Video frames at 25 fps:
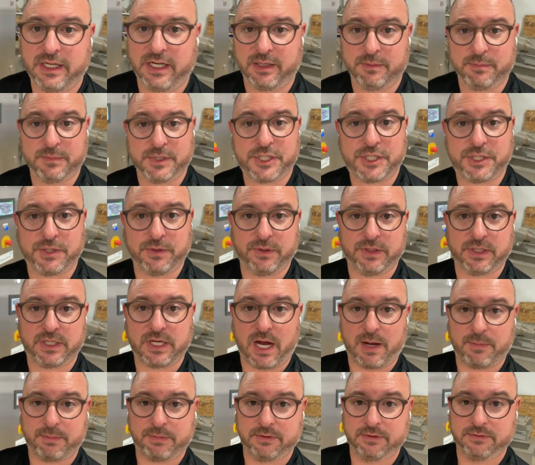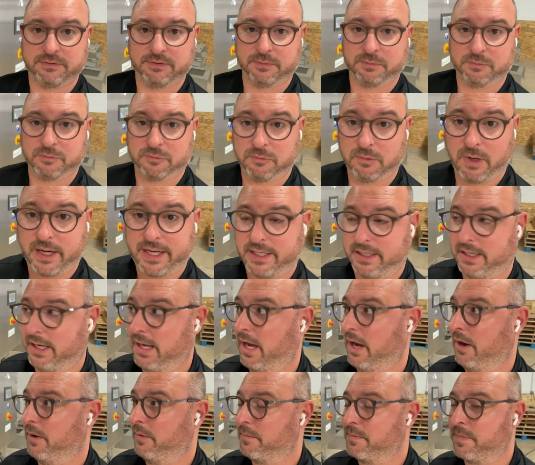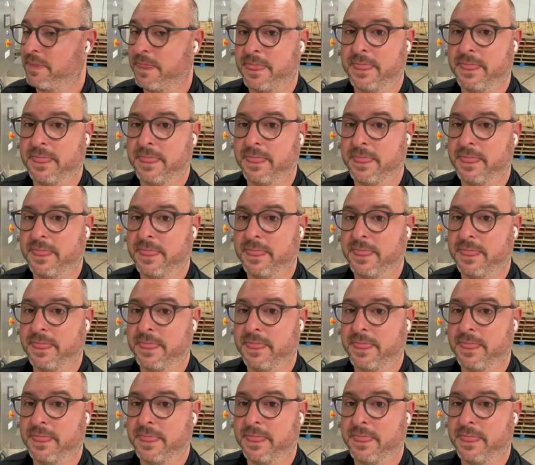I'm going to show you a couple of them right now.